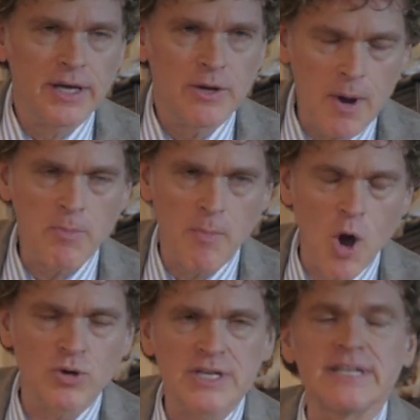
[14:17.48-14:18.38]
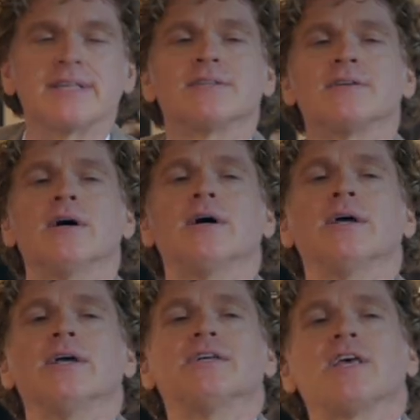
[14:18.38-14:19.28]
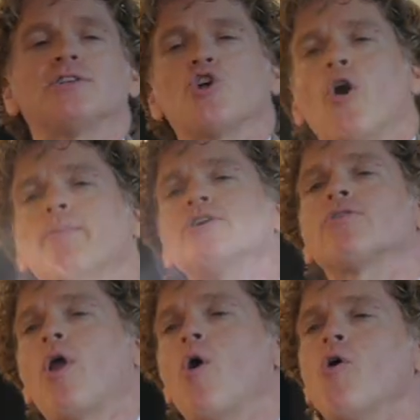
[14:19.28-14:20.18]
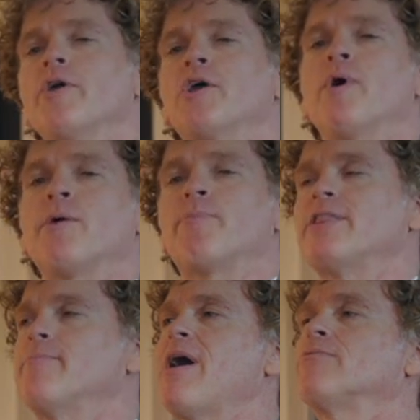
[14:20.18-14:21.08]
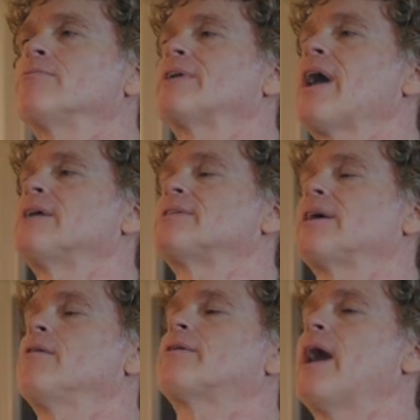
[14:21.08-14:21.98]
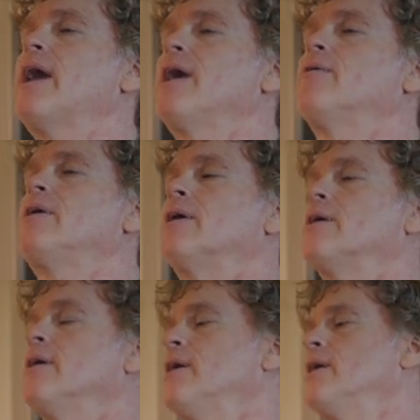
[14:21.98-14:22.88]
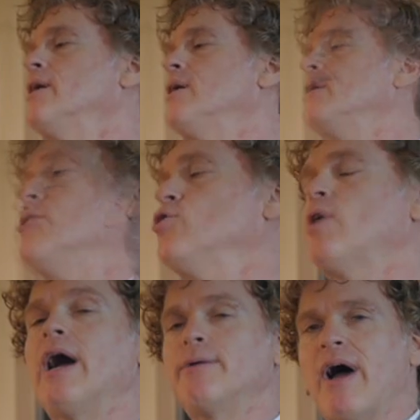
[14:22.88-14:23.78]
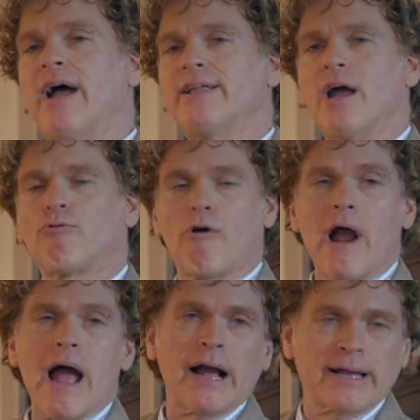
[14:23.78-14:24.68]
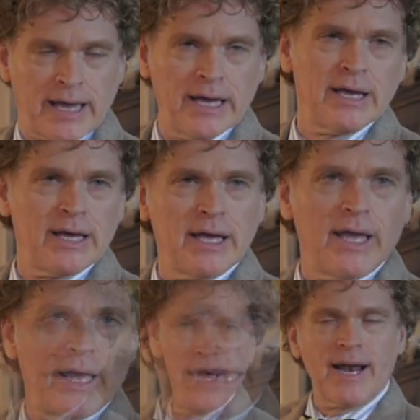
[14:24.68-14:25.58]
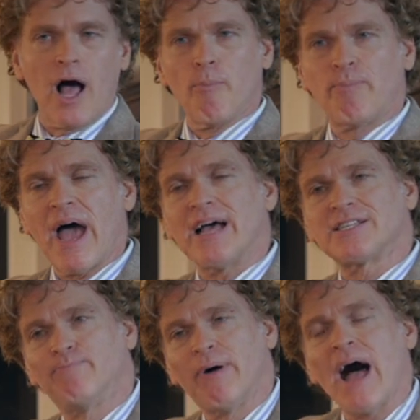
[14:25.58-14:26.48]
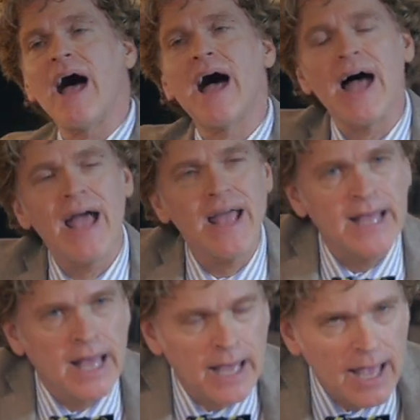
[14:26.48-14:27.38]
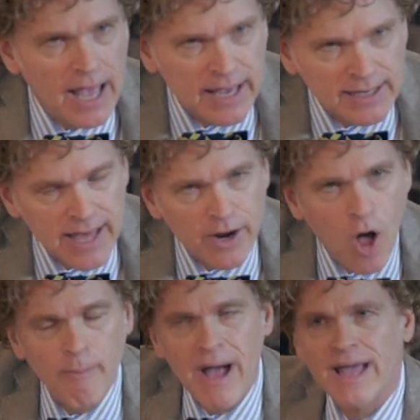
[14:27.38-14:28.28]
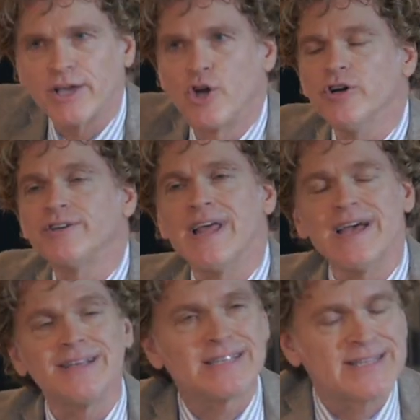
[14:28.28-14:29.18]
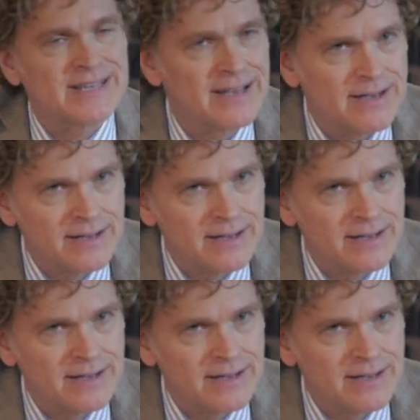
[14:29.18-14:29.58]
You remember Moses? He said, show me your glory. He went up on the mountain. God's like, okay, well, you hide behind that rock and I'll pass by and let all my goodness,